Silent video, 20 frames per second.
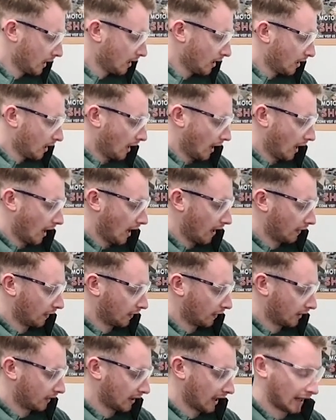that
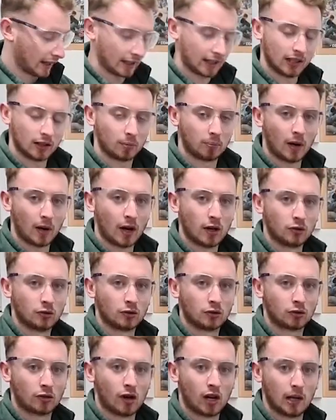the tank is bone
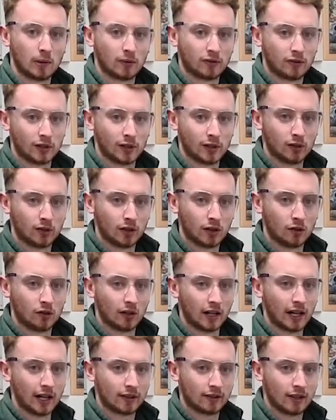dry before you do
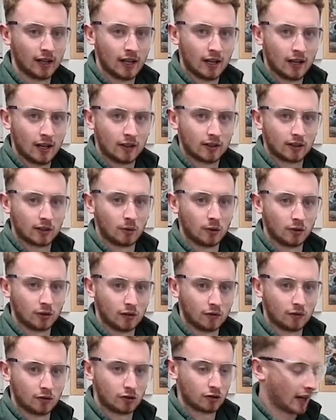that. So once
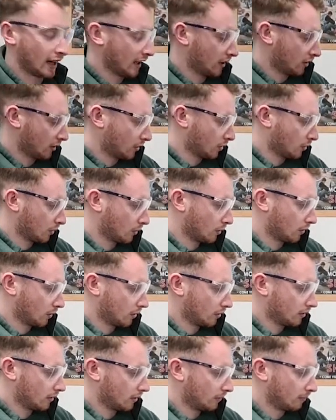you've drained your
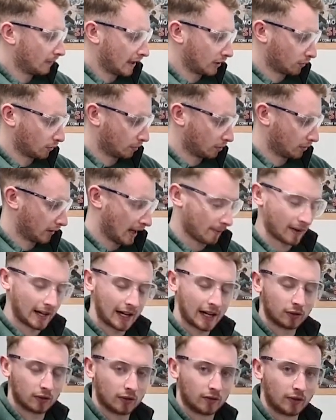metal prep
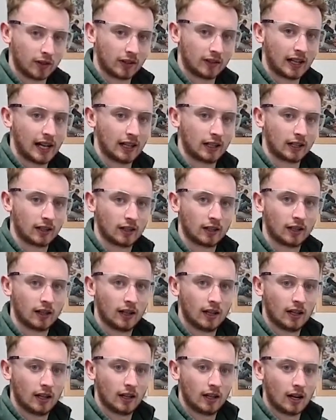out of the tank,
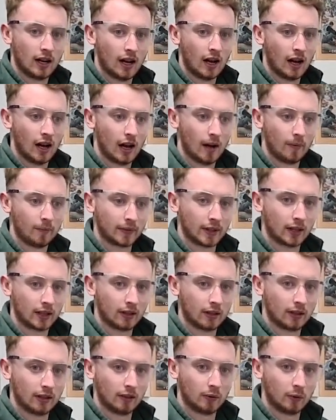
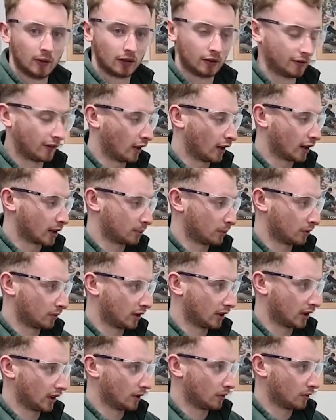it's advisable to
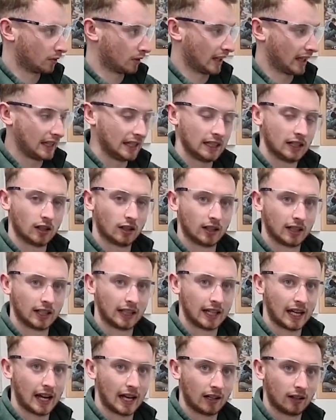use the heat gun
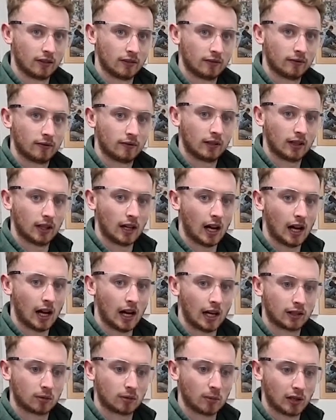again
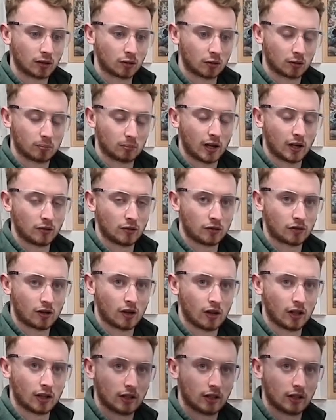to make sure it's bone dry.